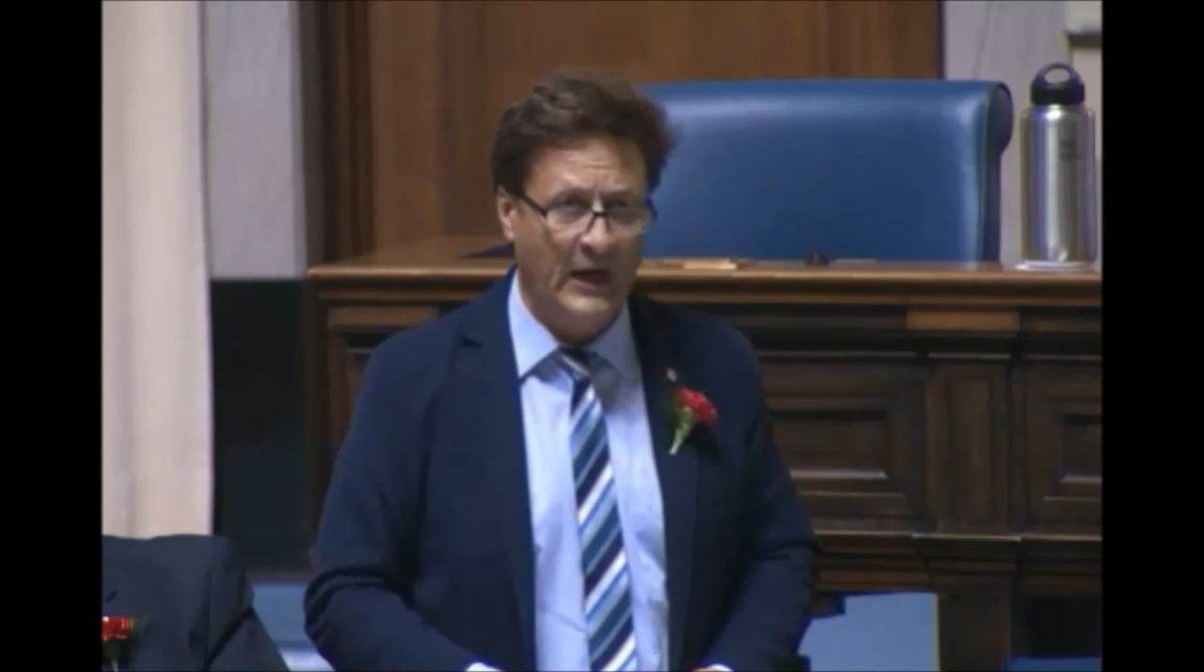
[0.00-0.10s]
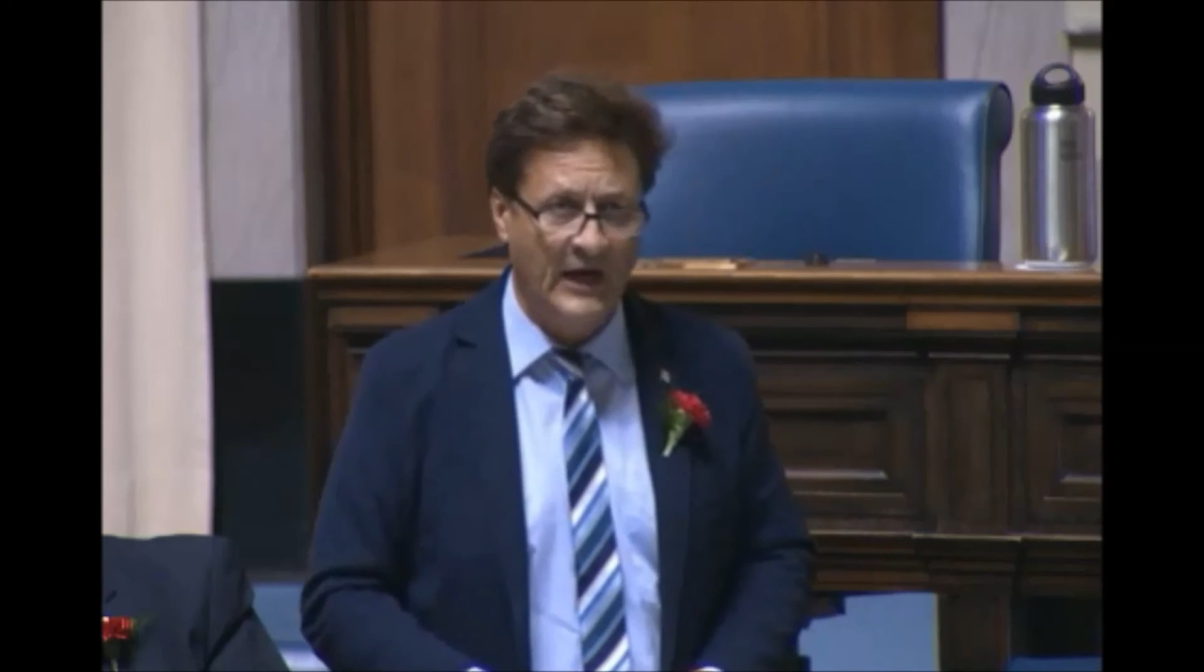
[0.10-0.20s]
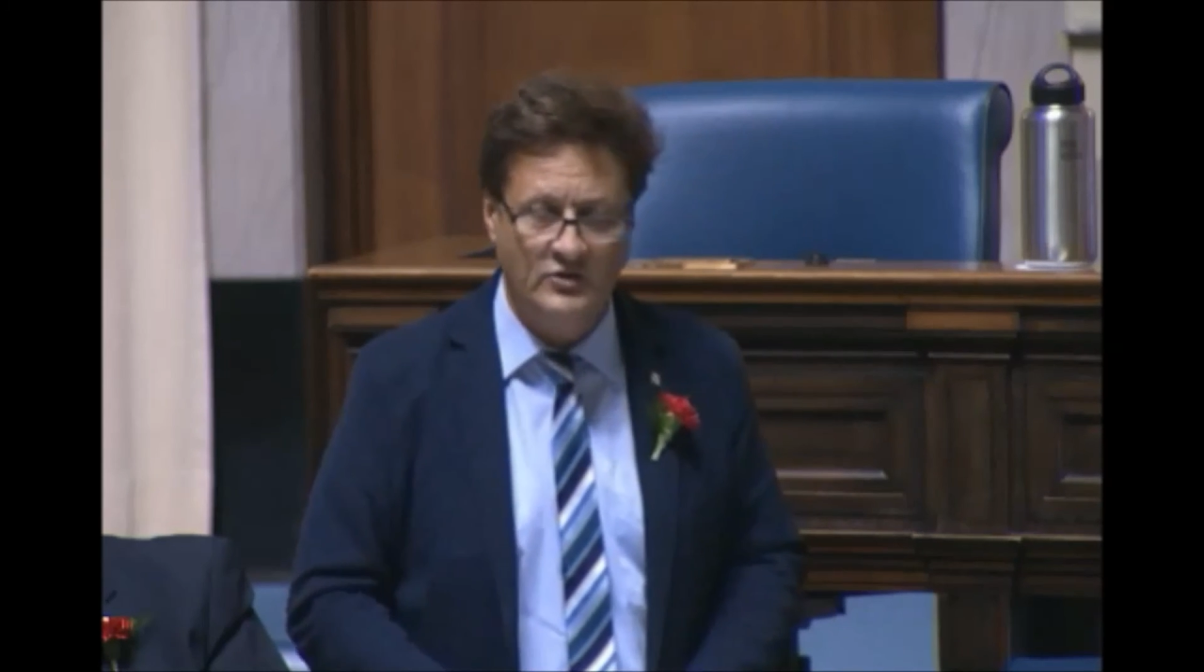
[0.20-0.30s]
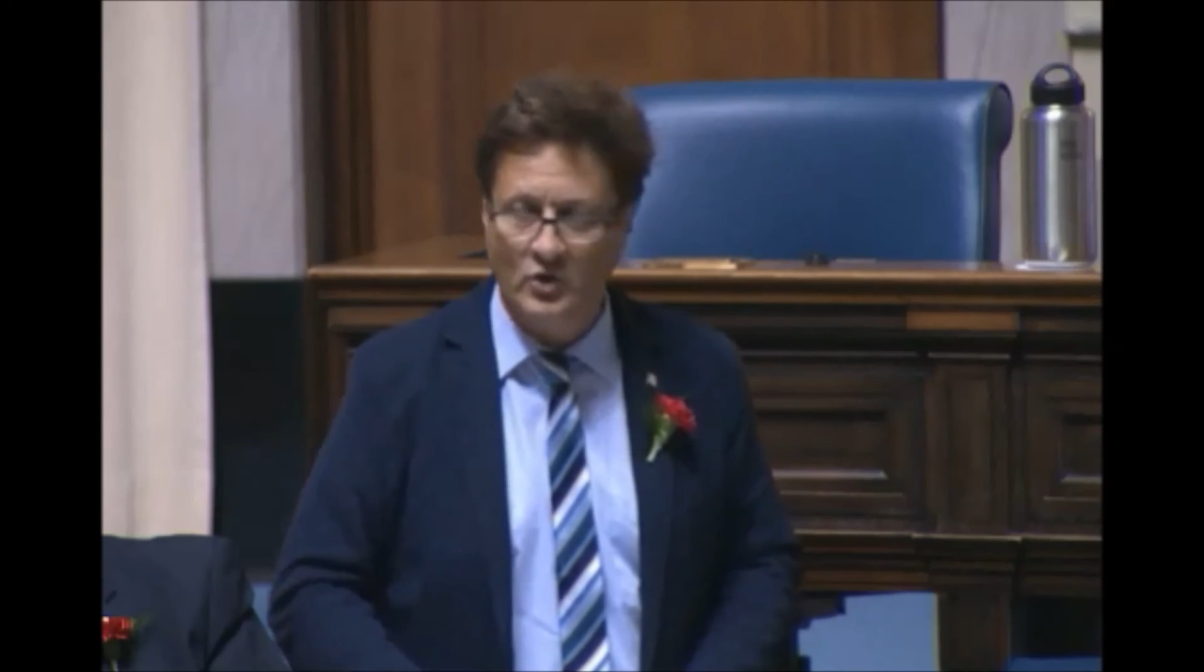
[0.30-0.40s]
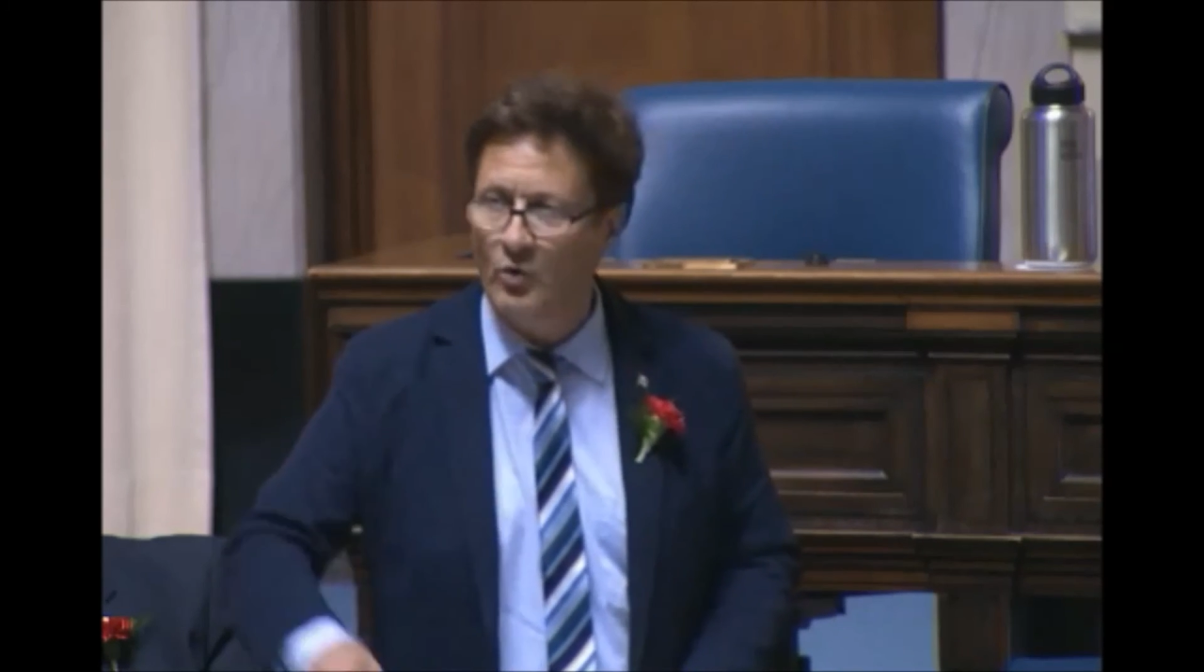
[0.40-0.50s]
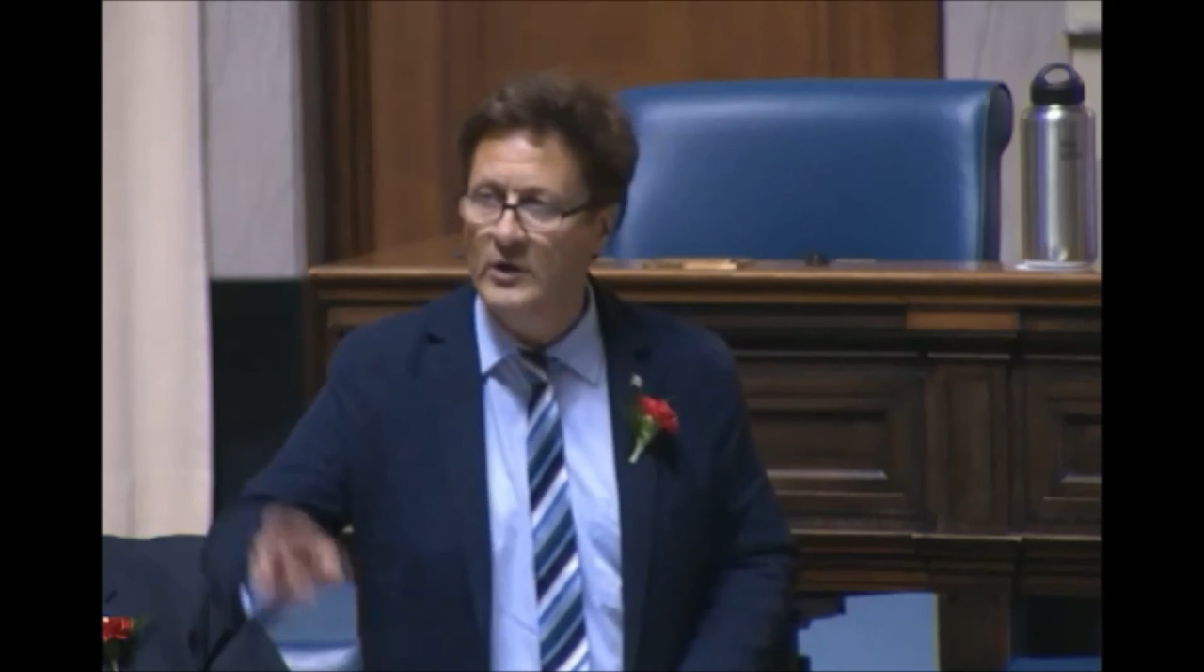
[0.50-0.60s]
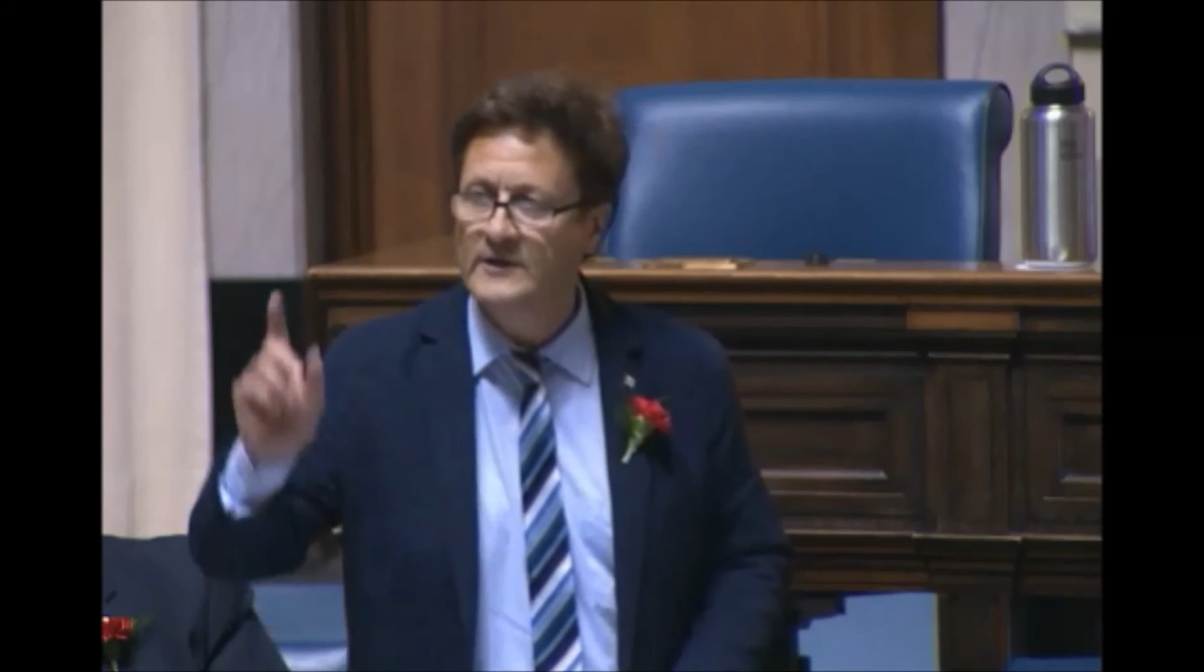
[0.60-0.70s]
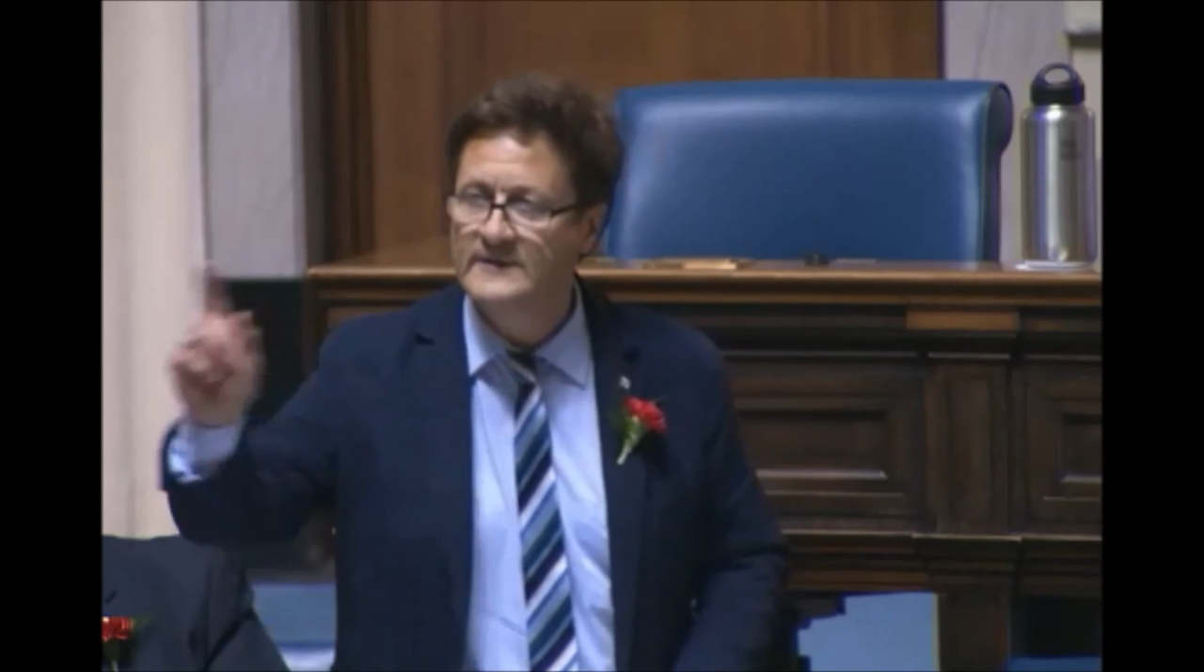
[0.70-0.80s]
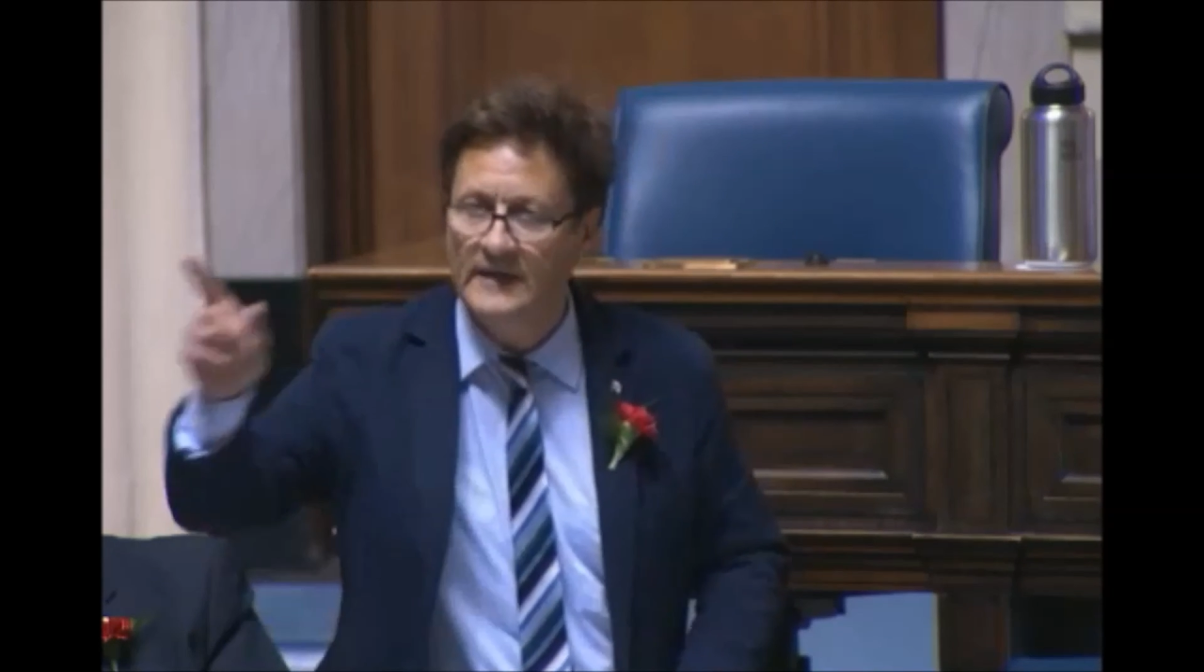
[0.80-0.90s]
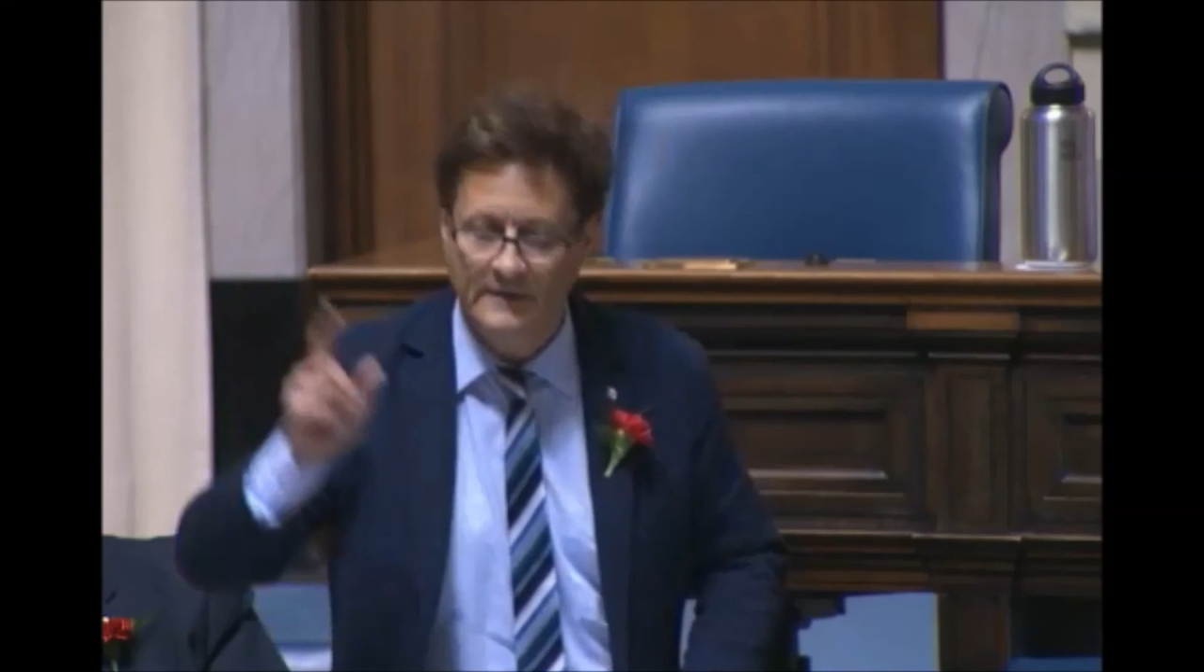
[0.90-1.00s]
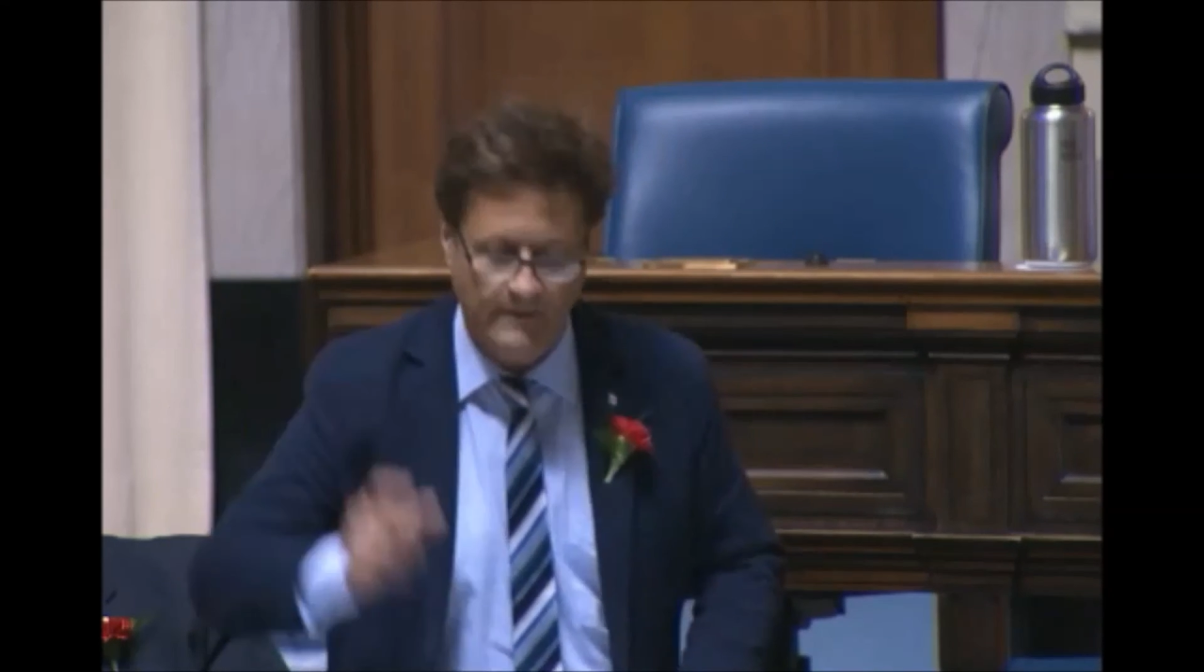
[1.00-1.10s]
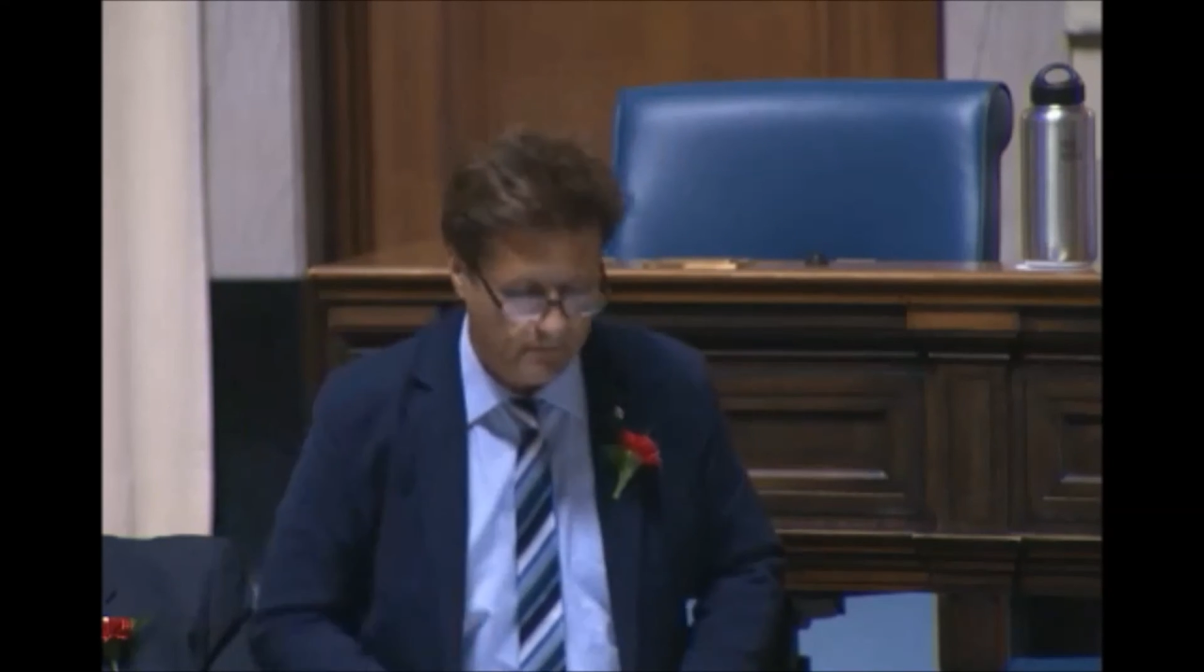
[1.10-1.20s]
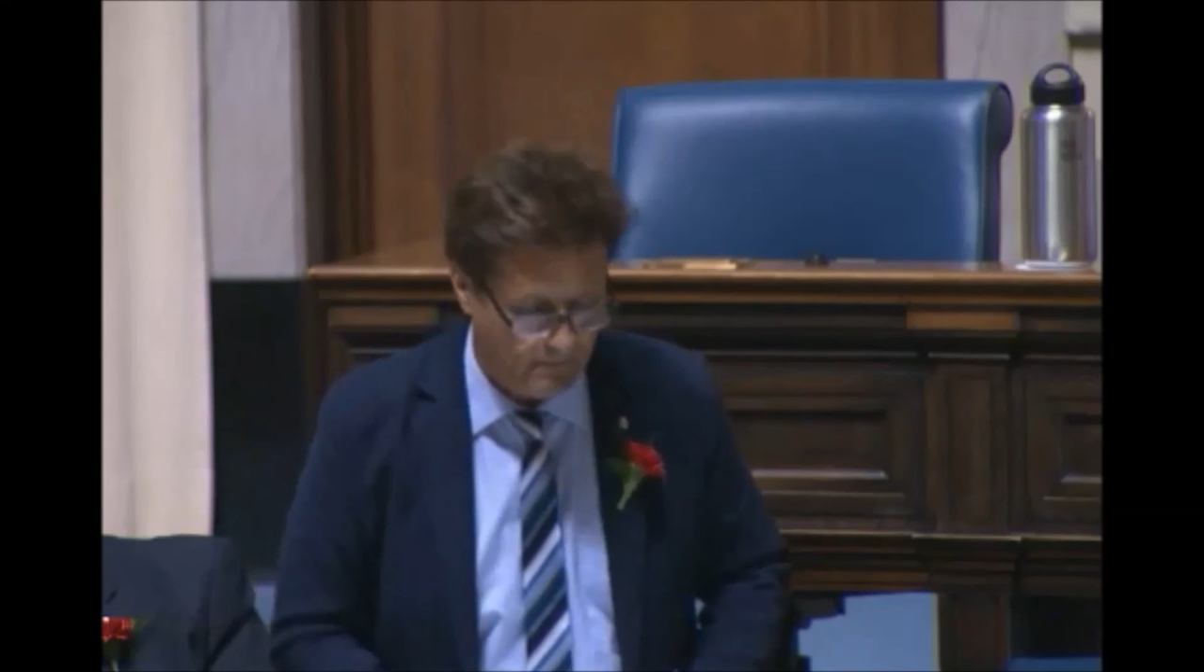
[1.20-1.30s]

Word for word: Hydro did.